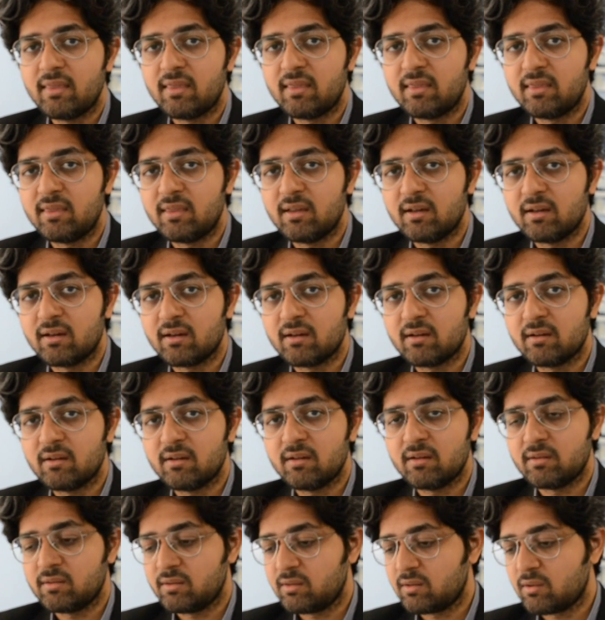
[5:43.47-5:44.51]

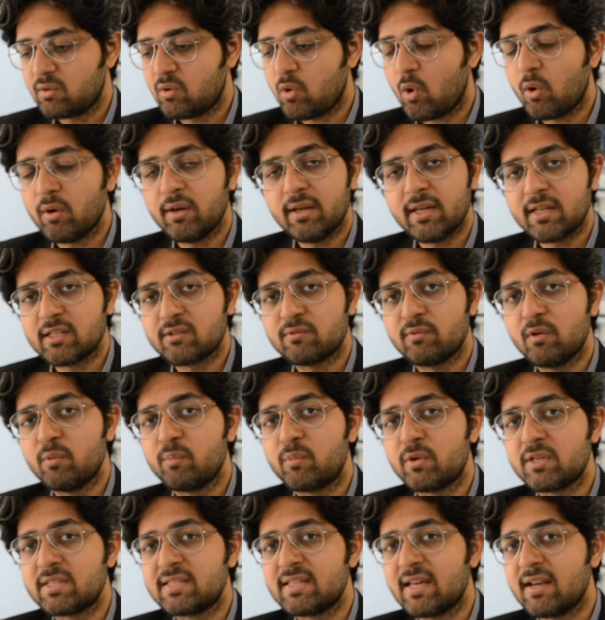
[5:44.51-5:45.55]
the context
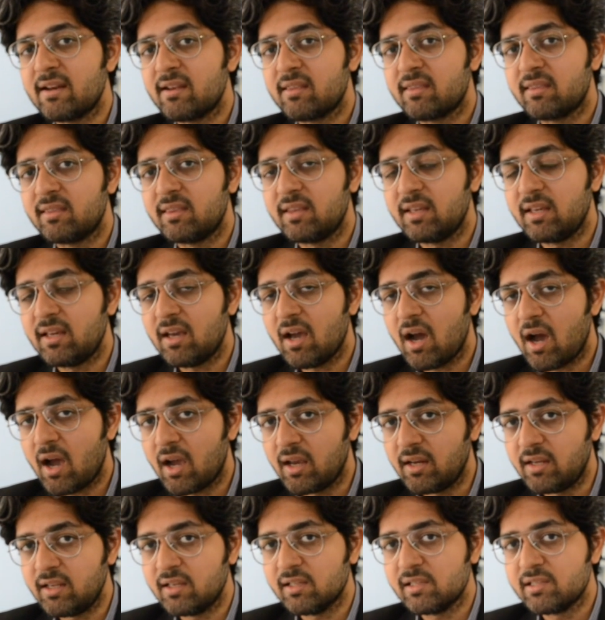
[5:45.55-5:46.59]
will present the
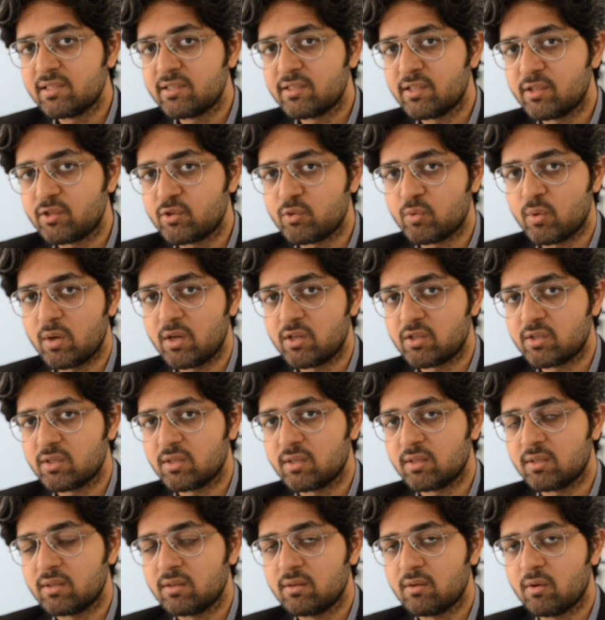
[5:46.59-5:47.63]
ideal
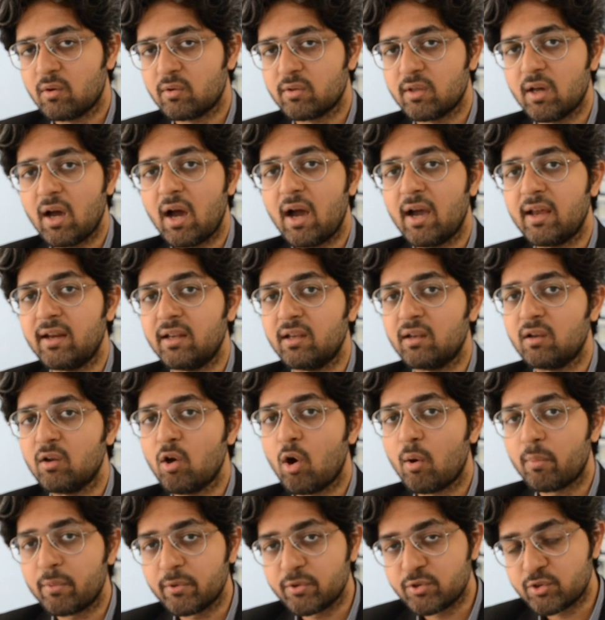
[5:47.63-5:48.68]
situation or the
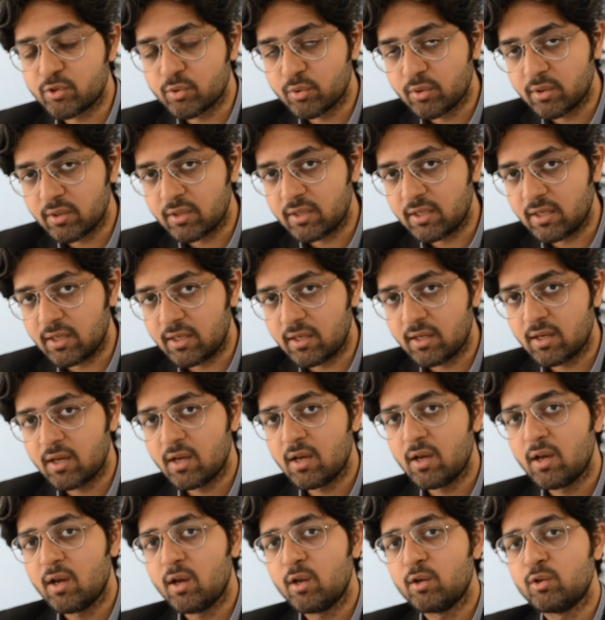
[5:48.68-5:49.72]
ideal opportunity
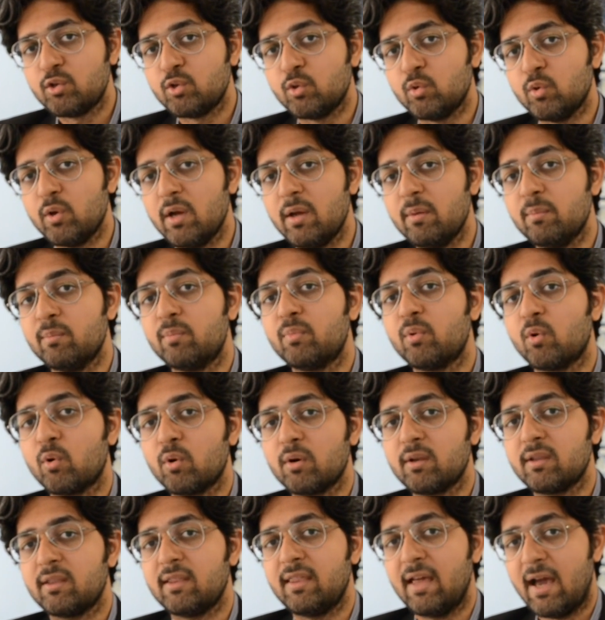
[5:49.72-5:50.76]
to
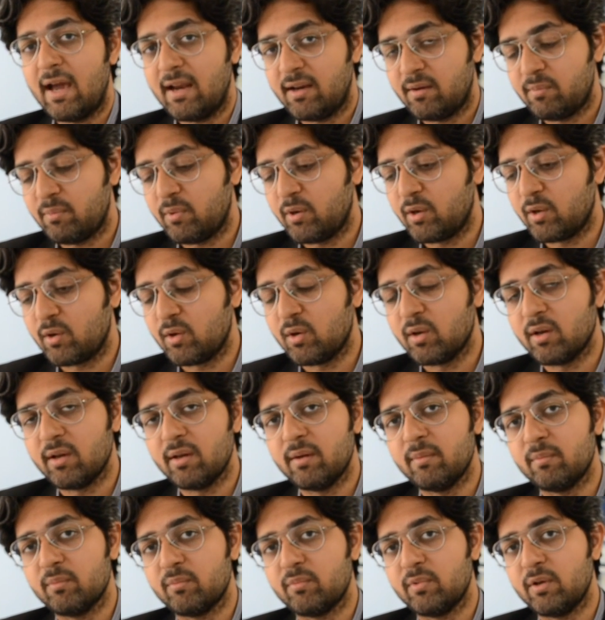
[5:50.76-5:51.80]
import that particular
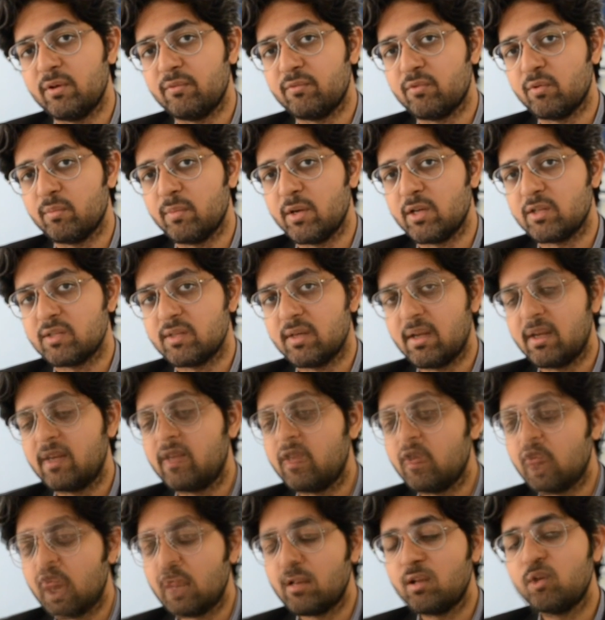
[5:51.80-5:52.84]
information.
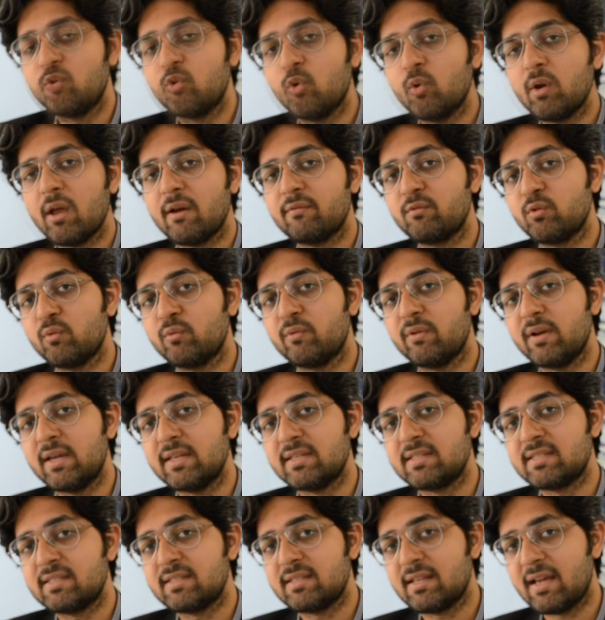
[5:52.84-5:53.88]
And you don't have to
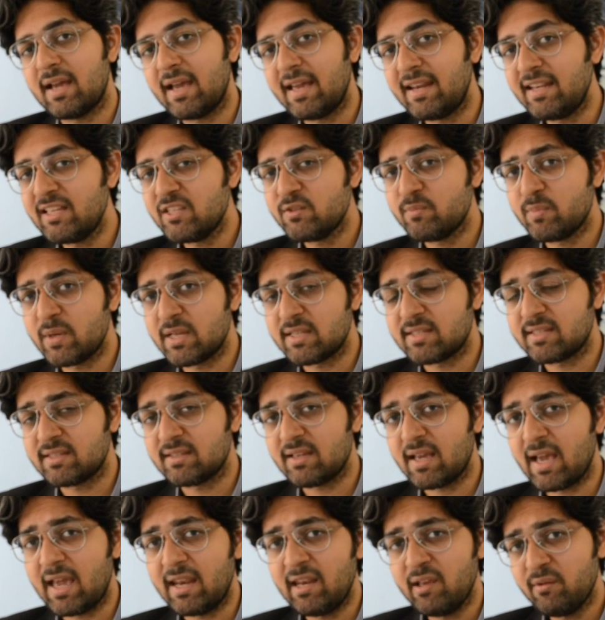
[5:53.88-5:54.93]
waste any
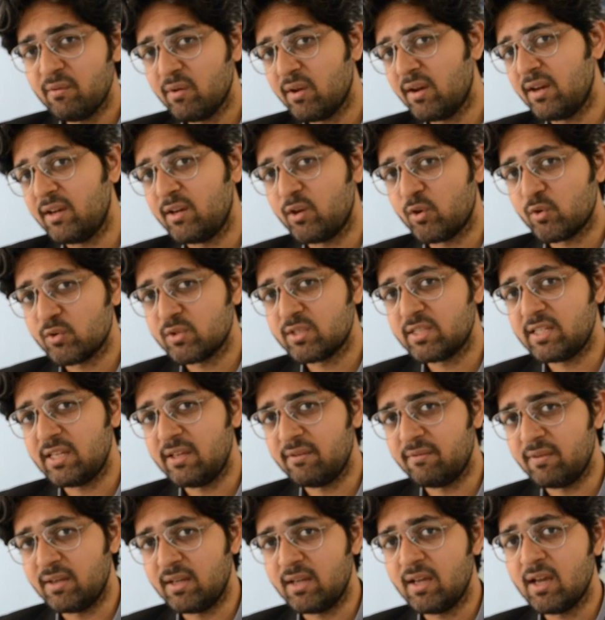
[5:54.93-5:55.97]
space anywhere in your
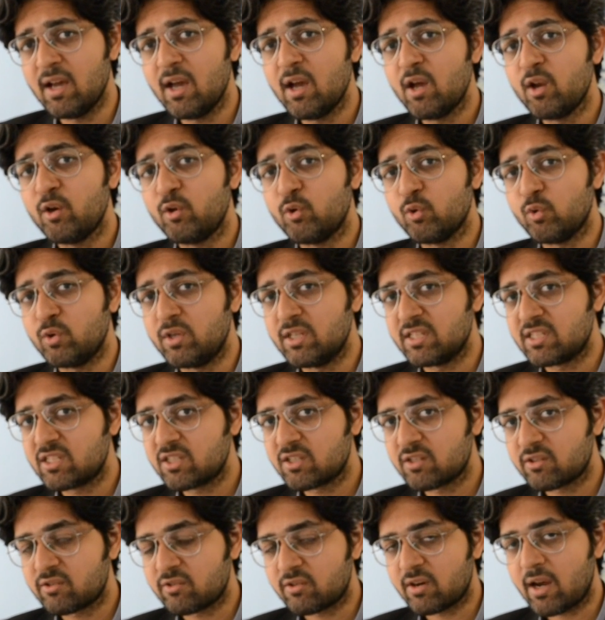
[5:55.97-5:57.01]
CV to
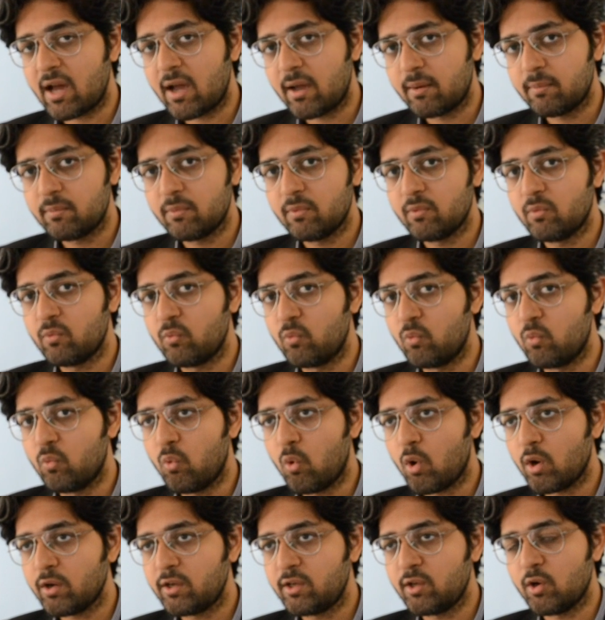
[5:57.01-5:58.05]
describe
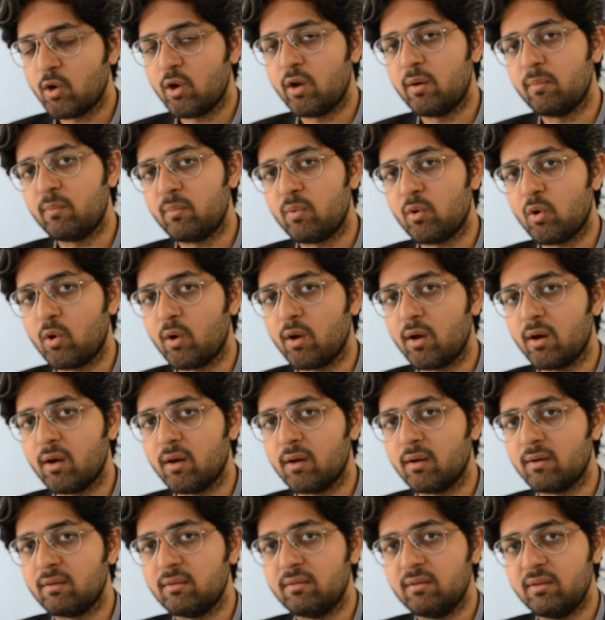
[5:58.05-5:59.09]
what your
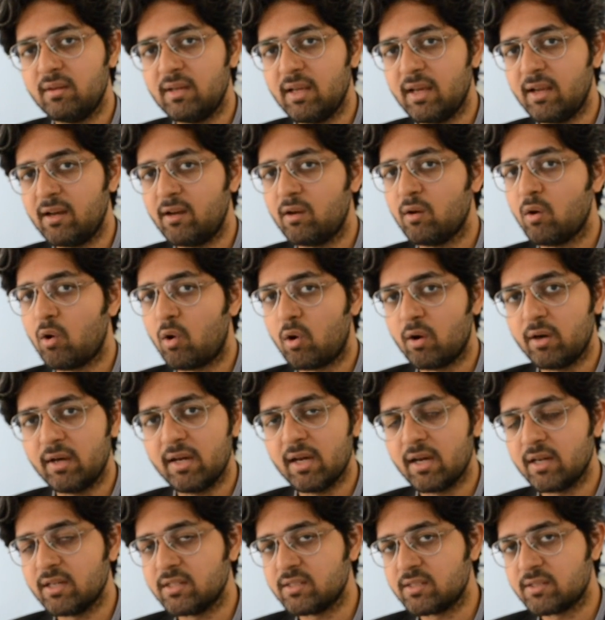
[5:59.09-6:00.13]
employer did or
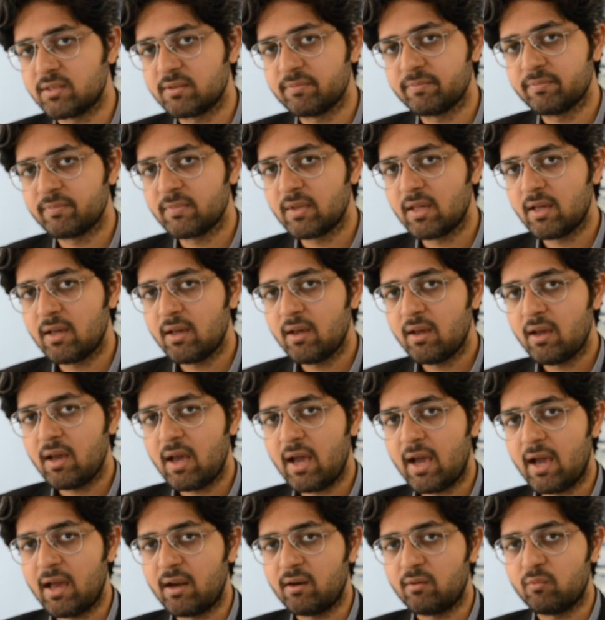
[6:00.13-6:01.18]
does
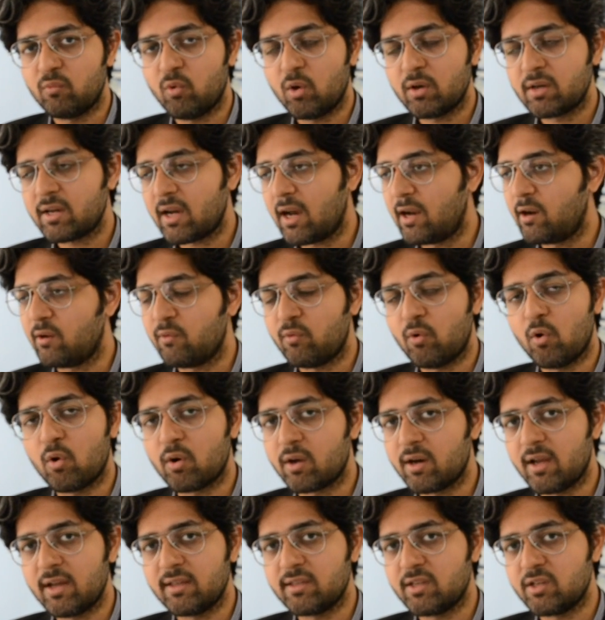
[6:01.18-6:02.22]
and what kind of
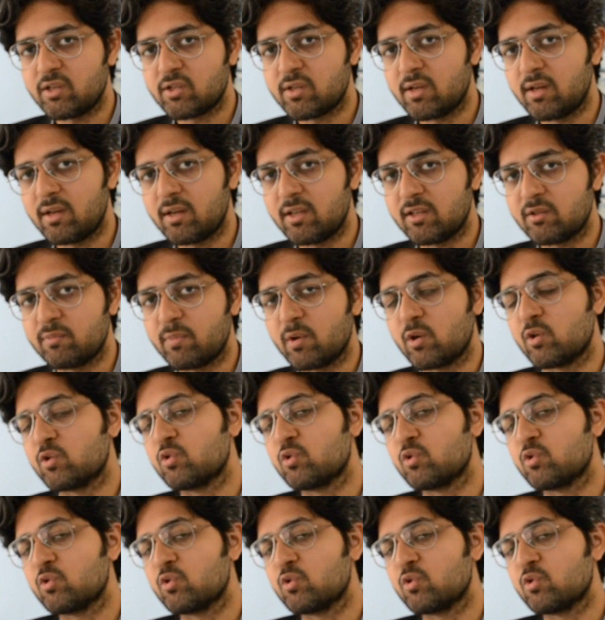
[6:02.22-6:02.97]
organization it is,